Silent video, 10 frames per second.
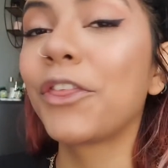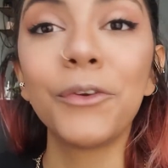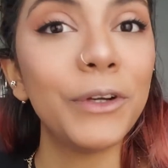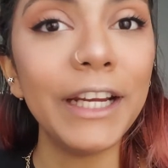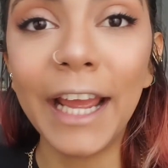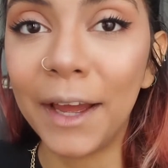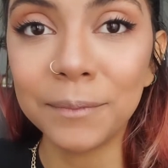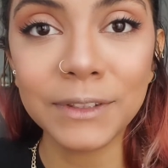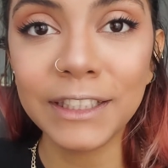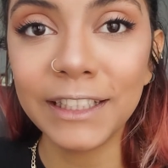3
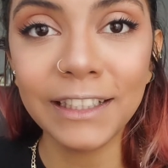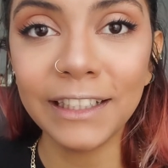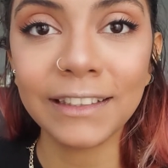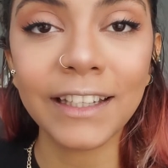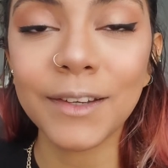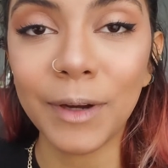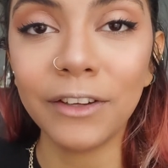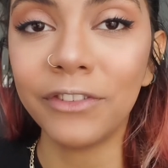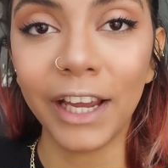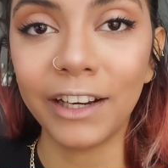empty in like
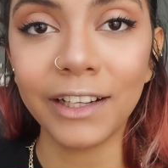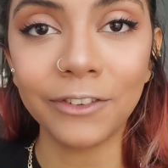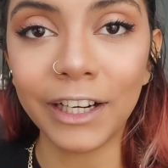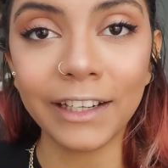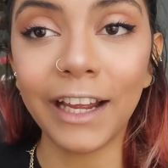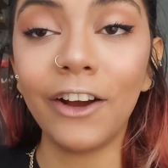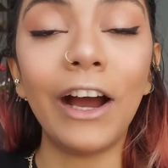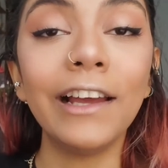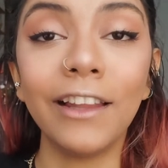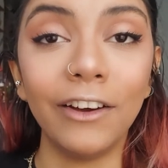my vanity right now.
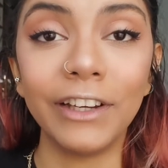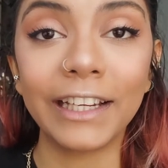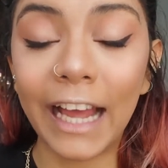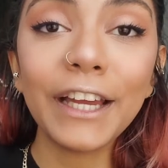I love it.